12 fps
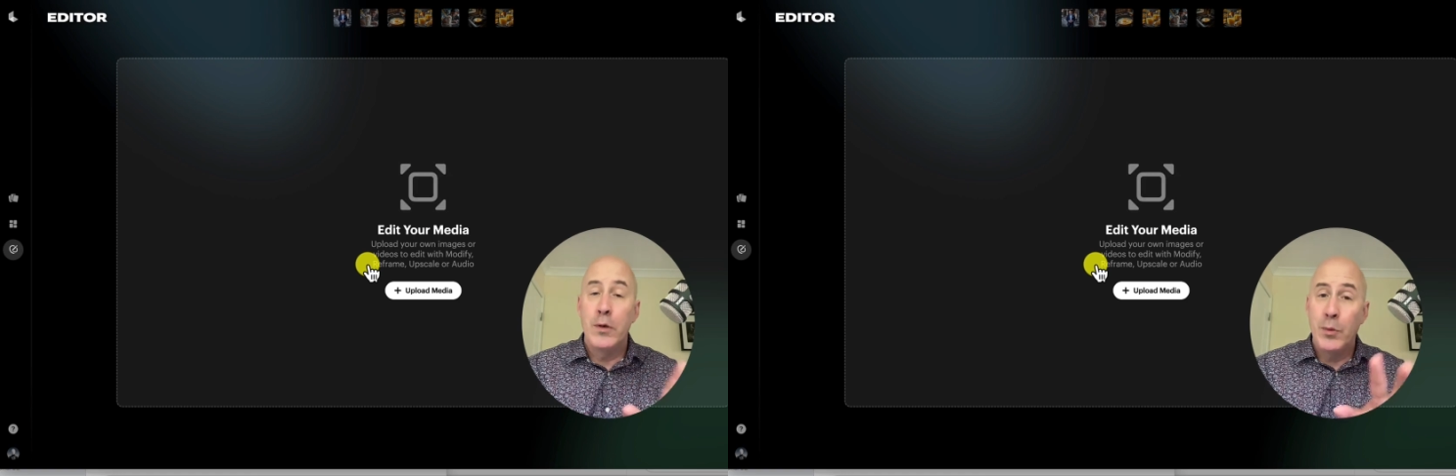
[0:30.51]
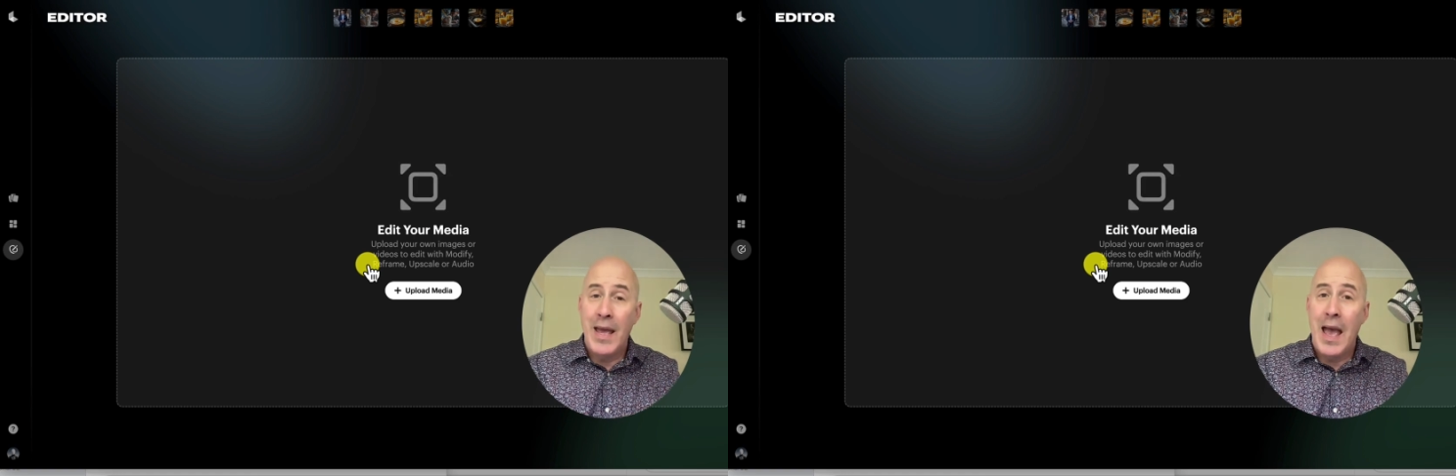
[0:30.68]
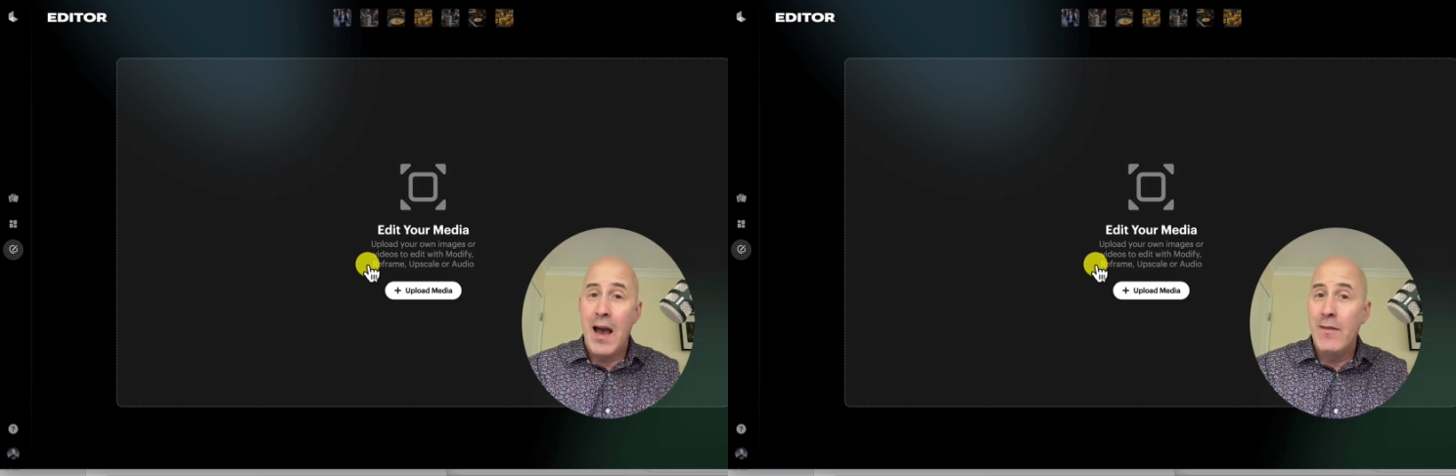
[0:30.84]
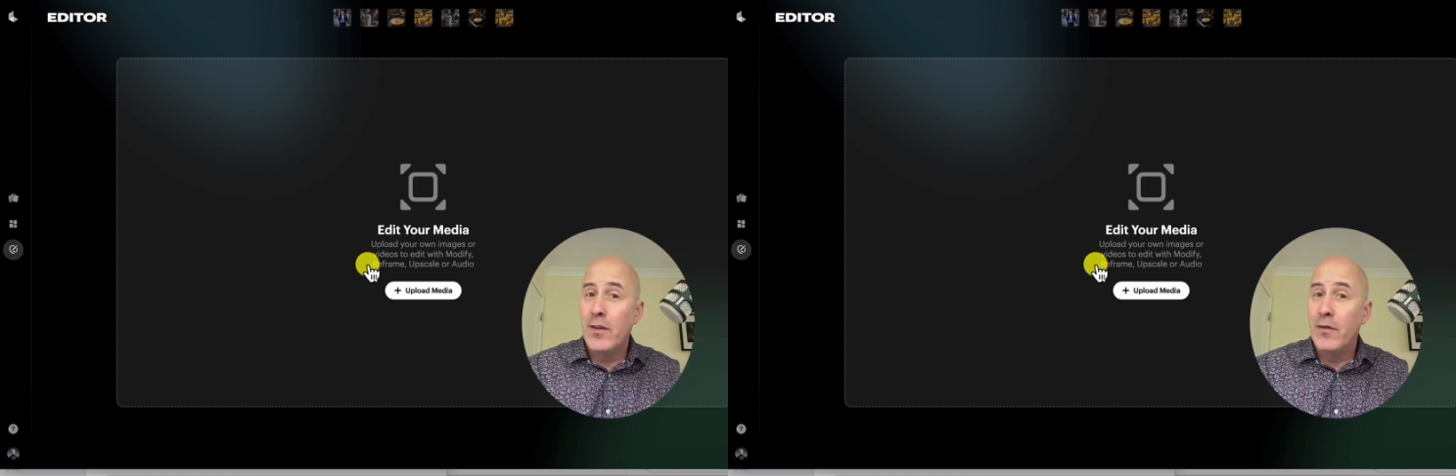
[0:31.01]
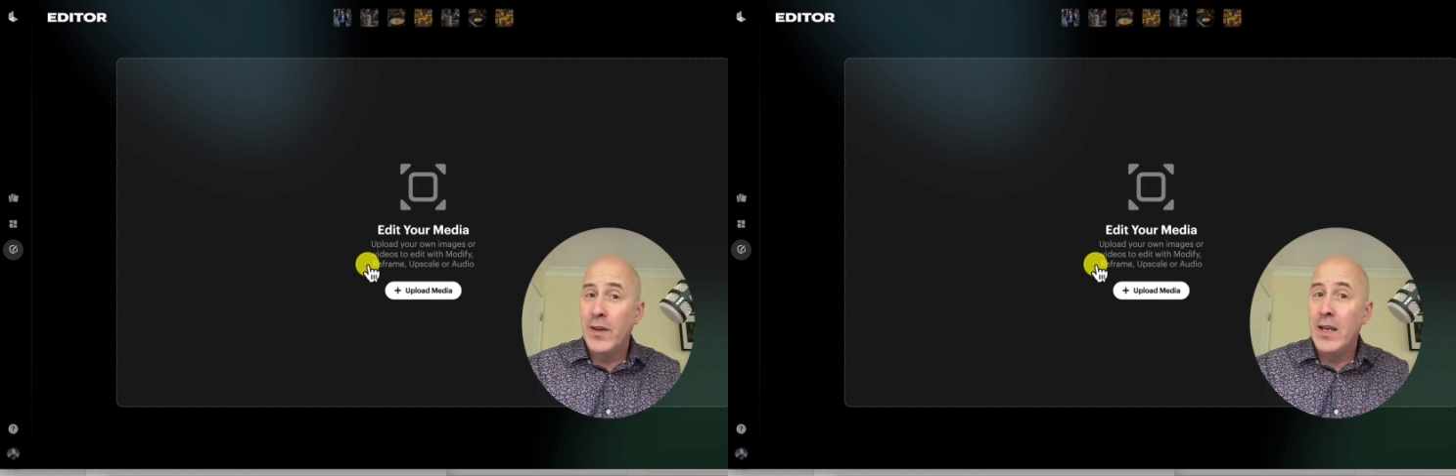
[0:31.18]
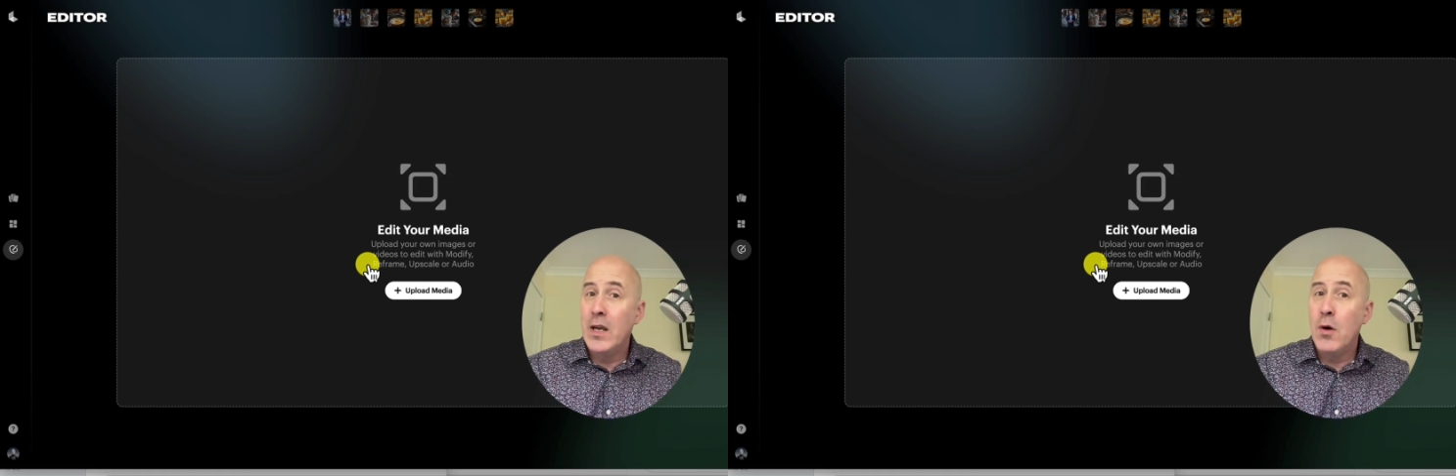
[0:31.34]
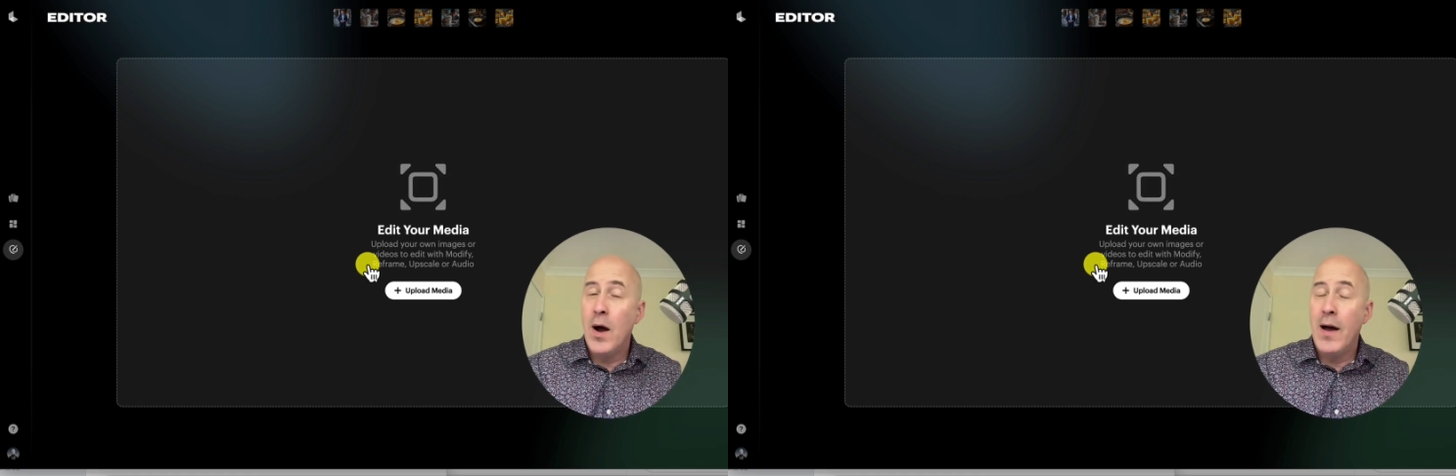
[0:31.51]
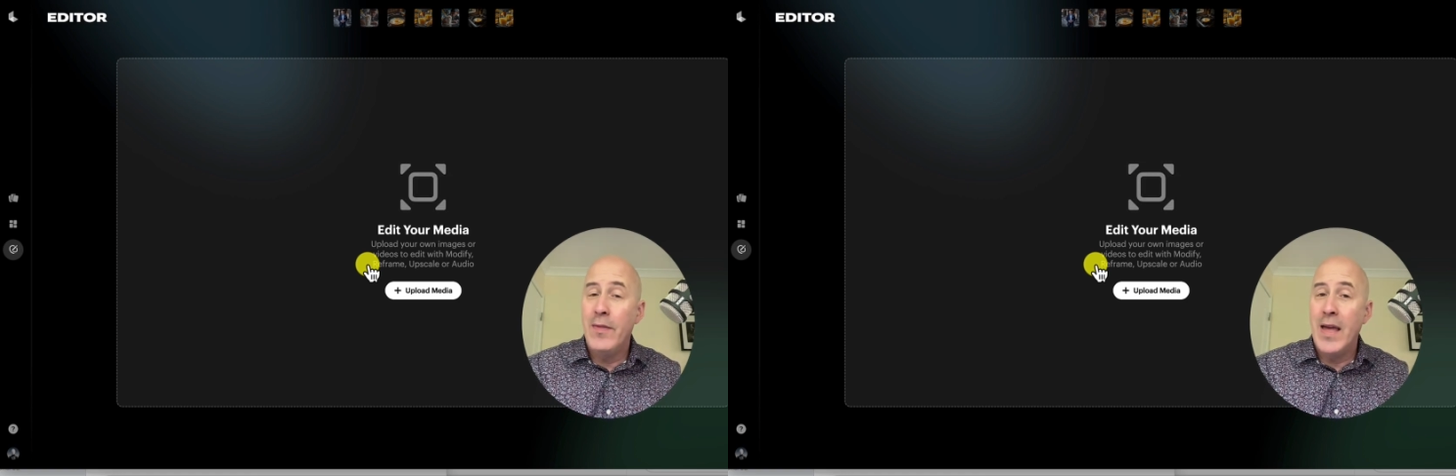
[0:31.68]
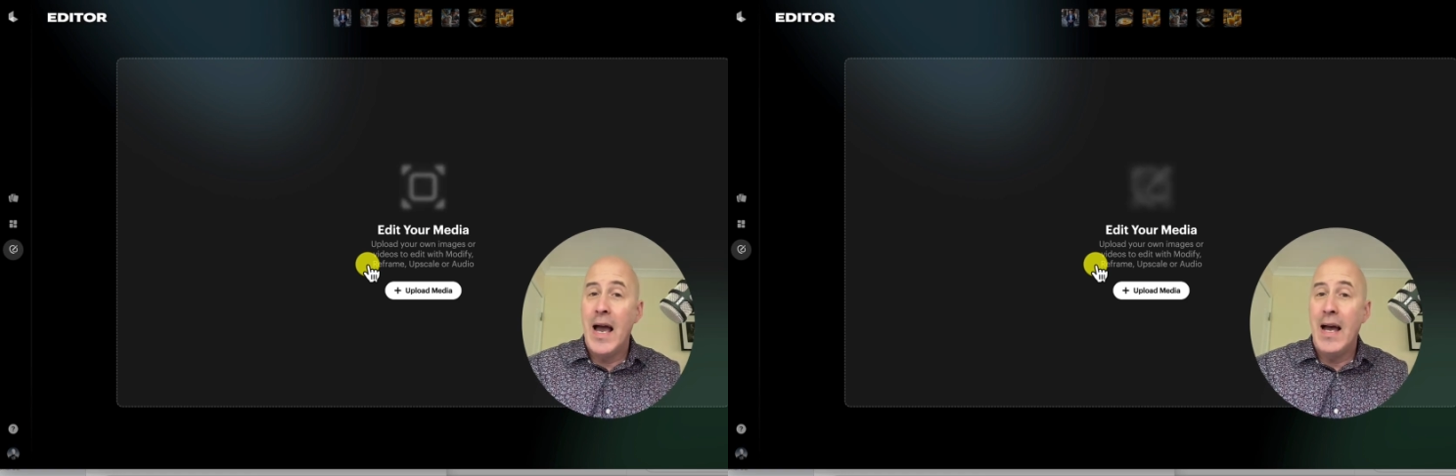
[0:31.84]
and we have a video
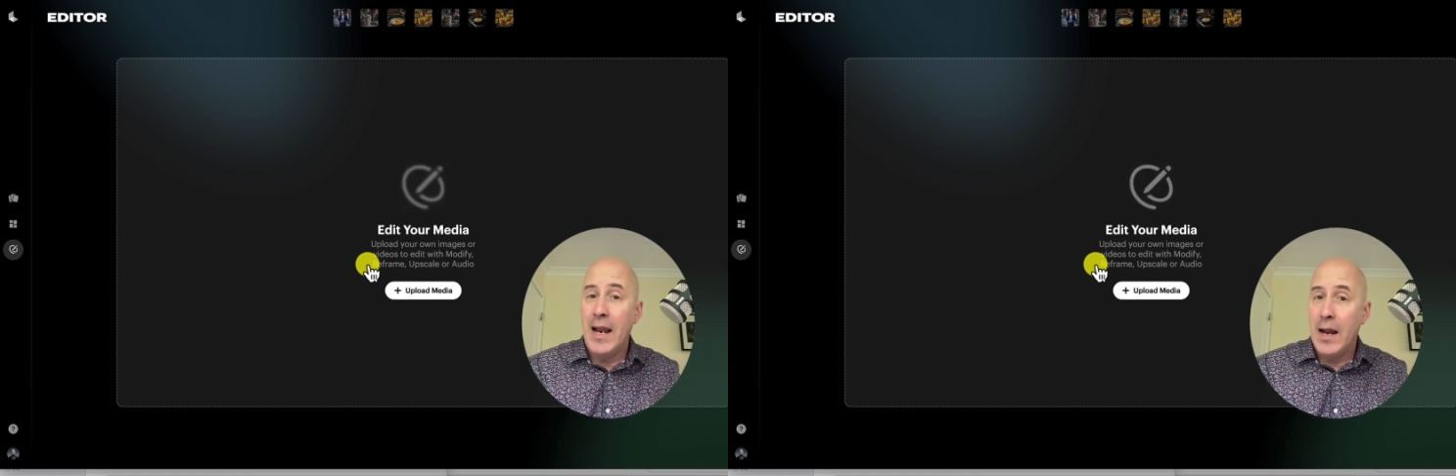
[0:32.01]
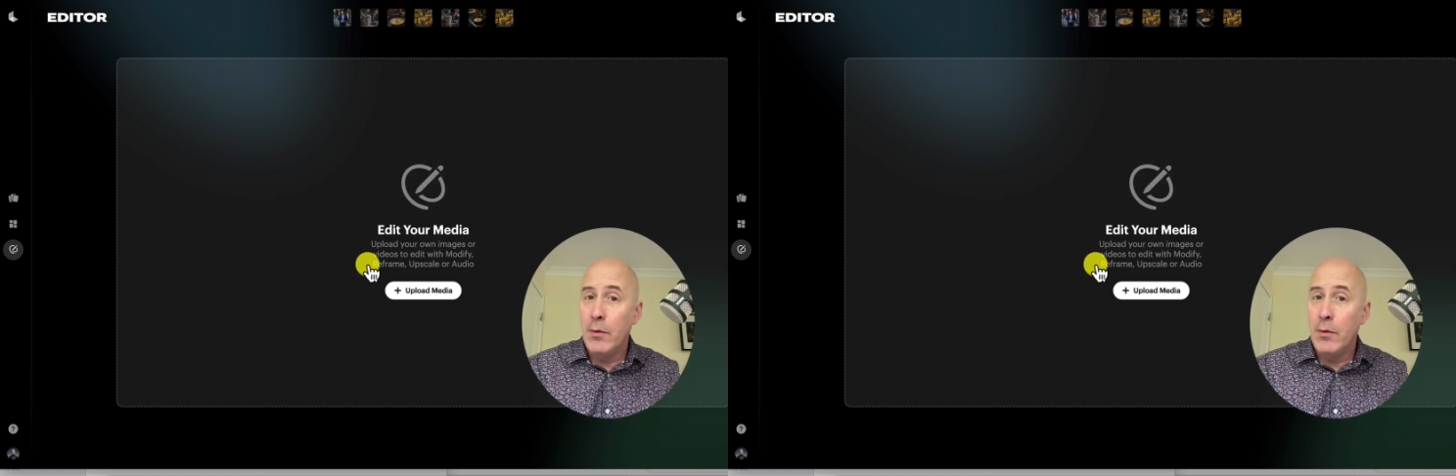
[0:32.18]
on that.